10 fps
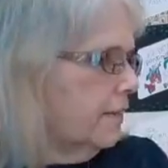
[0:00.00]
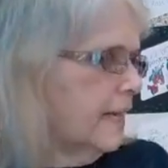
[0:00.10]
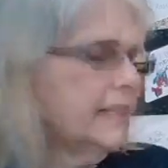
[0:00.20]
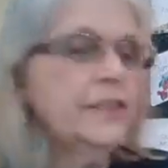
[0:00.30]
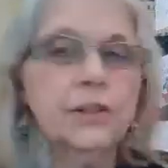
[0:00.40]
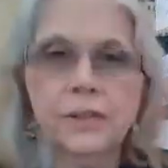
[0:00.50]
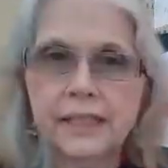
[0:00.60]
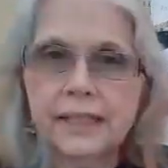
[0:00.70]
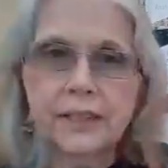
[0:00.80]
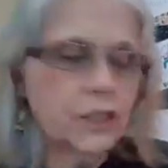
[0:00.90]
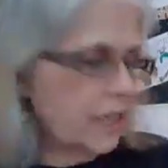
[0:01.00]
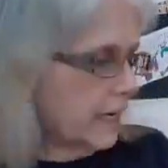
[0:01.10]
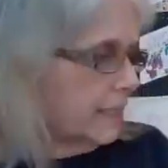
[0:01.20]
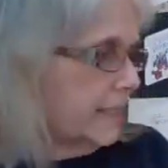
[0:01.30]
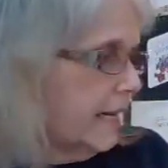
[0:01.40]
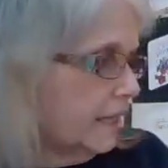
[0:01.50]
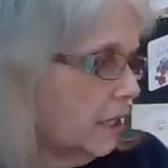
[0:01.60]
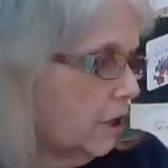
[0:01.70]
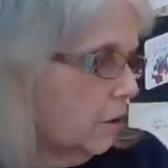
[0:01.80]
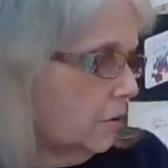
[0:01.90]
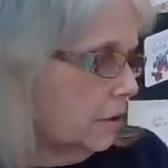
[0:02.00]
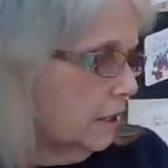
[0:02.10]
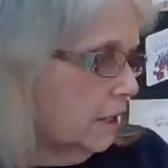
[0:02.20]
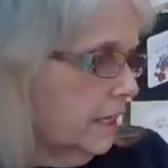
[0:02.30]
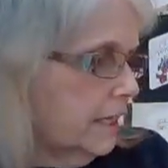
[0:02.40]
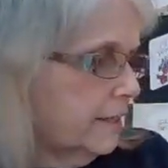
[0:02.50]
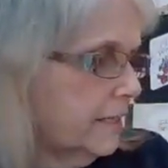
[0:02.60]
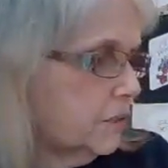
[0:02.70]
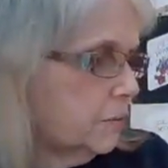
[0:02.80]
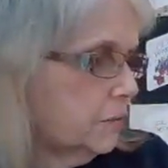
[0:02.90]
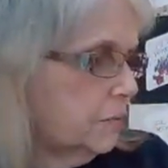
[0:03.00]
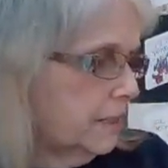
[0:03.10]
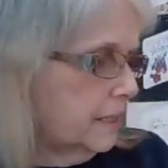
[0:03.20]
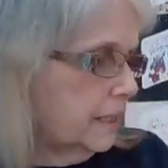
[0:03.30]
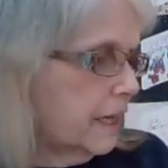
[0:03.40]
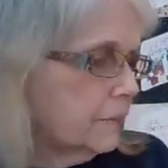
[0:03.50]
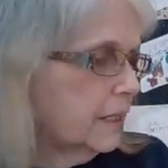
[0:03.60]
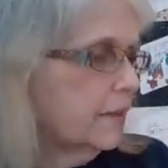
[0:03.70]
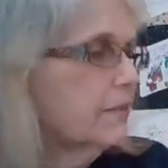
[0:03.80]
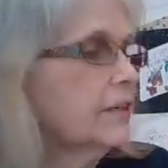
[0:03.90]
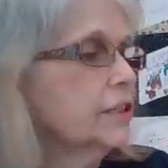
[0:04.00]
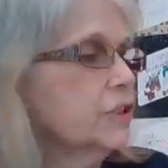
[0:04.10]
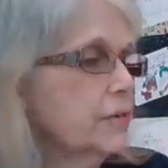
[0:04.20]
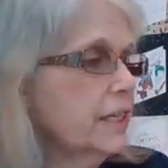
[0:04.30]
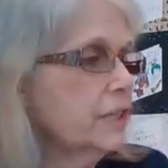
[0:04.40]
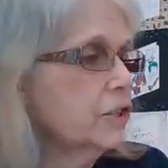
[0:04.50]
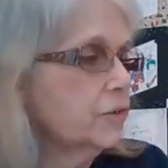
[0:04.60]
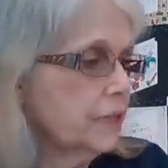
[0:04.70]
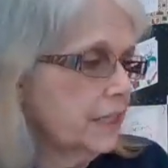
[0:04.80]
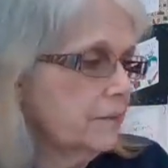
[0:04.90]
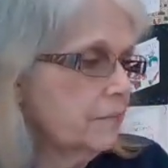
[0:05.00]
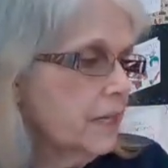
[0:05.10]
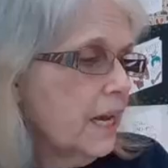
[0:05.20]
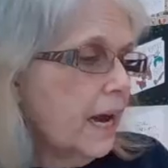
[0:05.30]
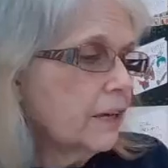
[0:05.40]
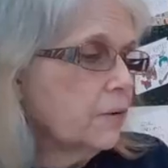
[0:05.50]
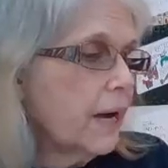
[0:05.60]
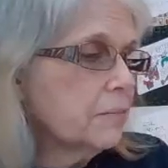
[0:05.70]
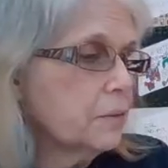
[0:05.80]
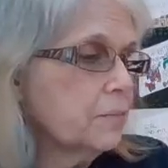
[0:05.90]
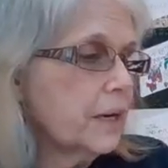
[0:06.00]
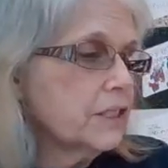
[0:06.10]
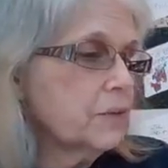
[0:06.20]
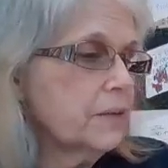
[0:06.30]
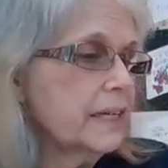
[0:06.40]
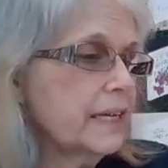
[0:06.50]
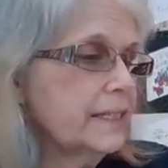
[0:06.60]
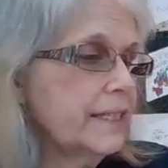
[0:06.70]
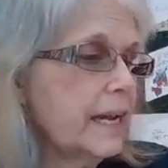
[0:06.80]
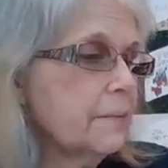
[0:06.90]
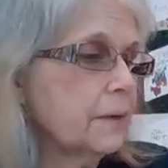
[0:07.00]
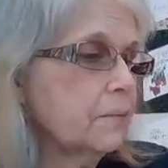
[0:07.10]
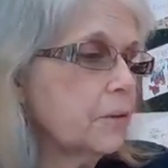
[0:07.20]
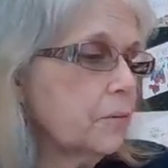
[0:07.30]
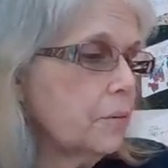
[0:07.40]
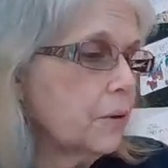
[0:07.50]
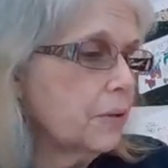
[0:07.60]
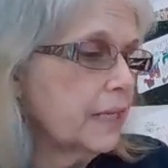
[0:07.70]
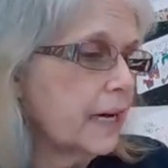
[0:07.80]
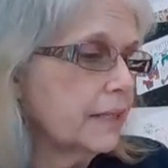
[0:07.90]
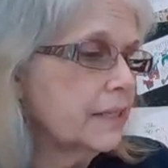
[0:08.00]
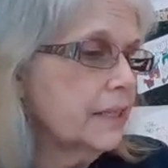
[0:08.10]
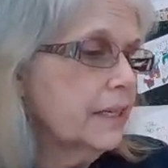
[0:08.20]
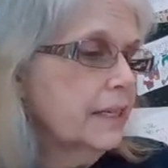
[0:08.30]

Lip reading: Then he turned sunshine yellow. This was becoming a very strange dream. I grabbed a brush and began to dab on purple polka dots.